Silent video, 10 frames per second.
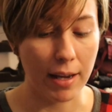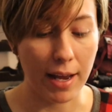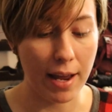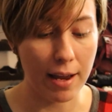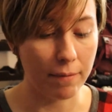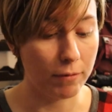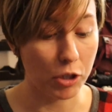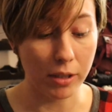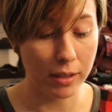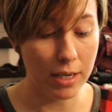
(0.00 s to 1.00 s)
I
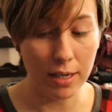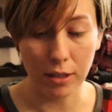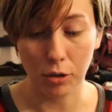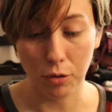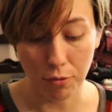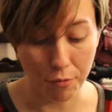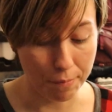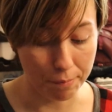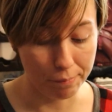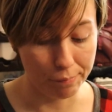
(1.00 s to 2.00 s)
just need it to
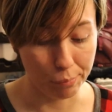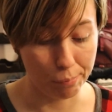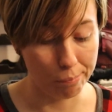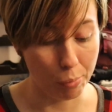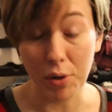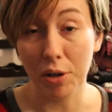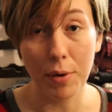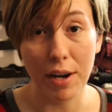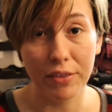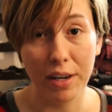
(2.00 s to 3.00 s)
boil
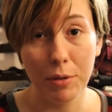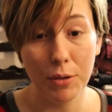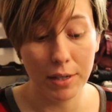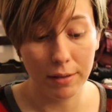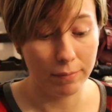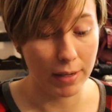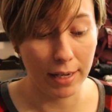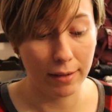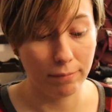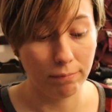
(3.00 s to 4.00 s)
whatever I'm doing,
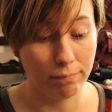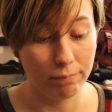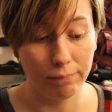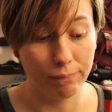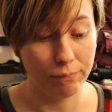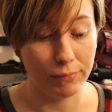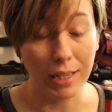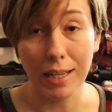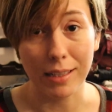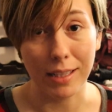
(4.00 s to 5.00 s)
and
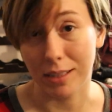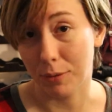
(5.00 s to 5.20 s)
then that's it.